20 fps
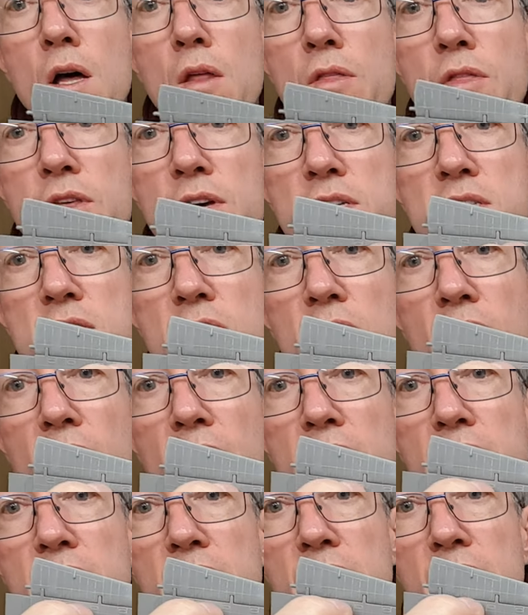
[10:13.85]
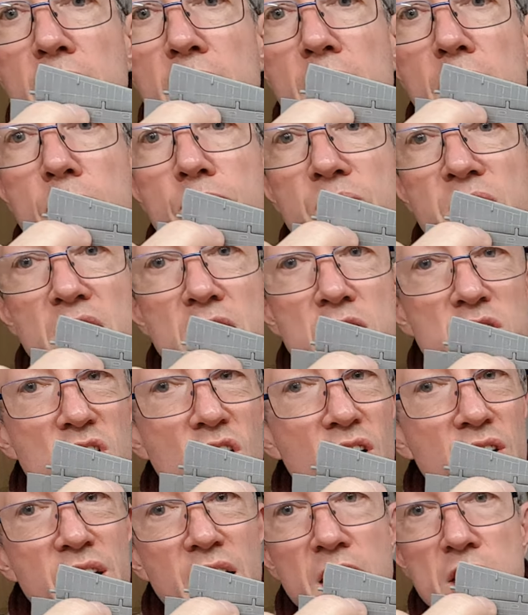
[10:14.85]
this line here is
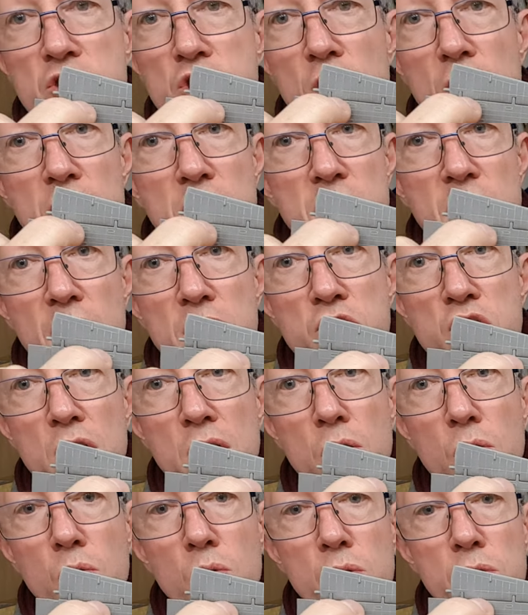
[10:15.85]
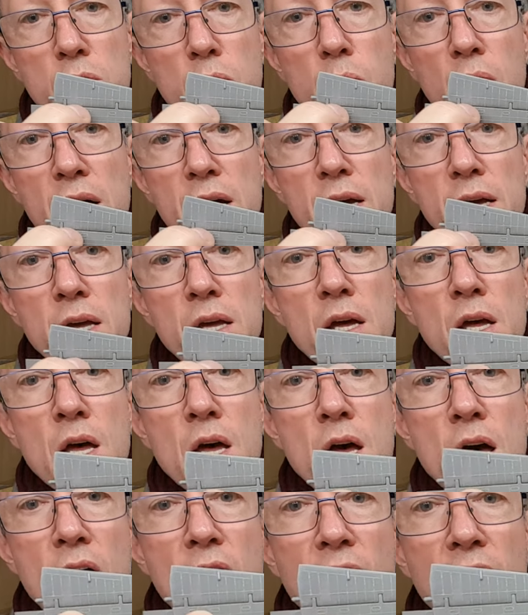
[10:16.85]
not actually touching all the way.
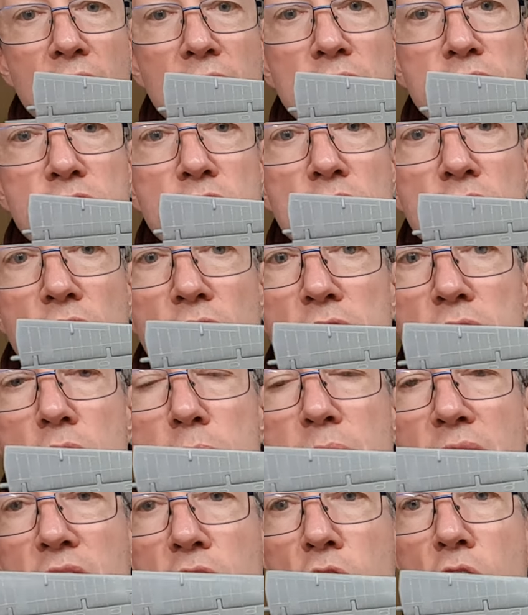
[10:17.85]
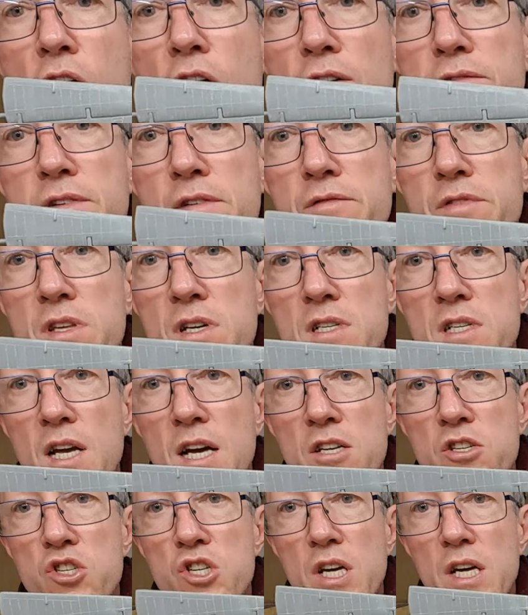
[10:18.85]
I've got only about half of the
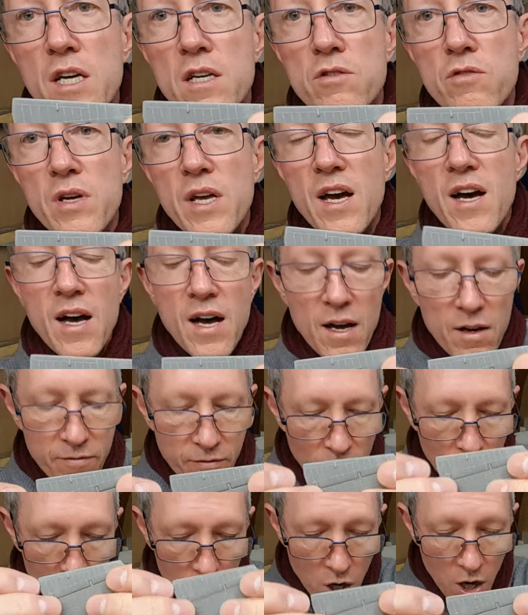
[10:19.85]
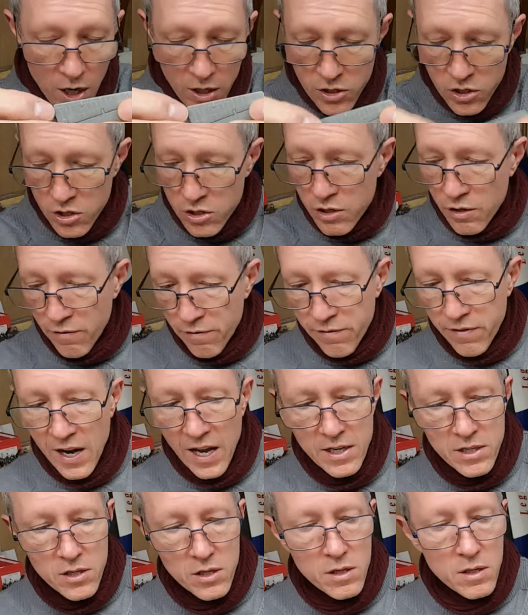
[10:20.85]
touch area. I forgot to
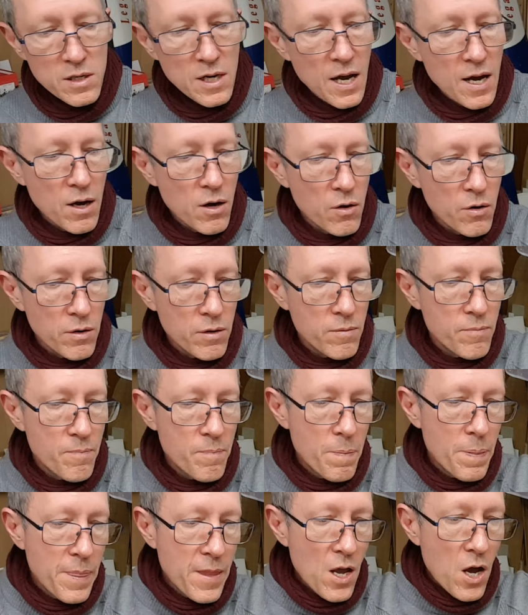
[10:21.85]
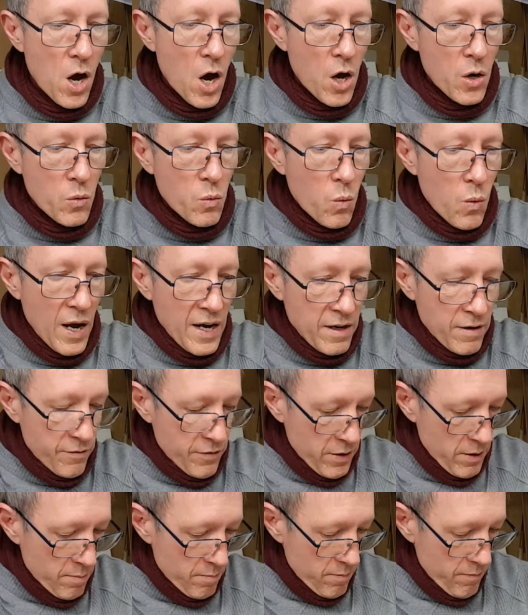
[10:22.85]
flat down on one
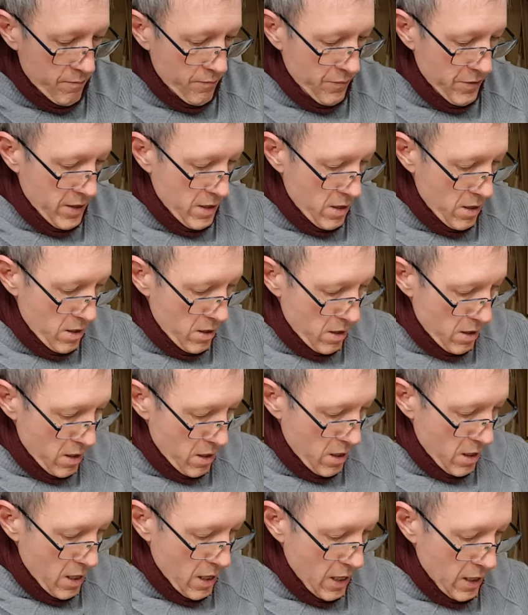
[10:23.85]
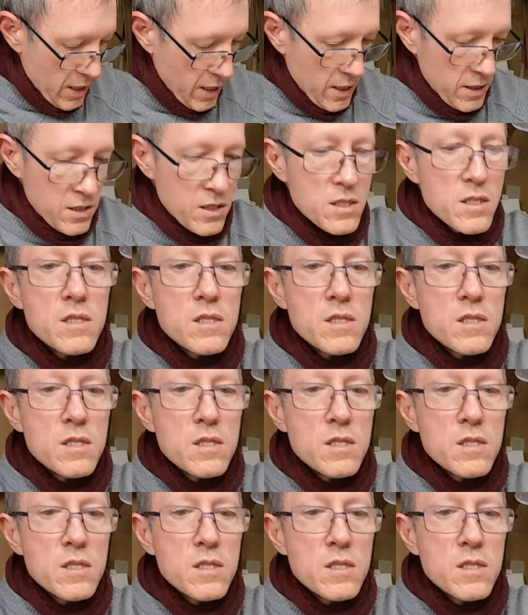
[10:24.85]
of them, and I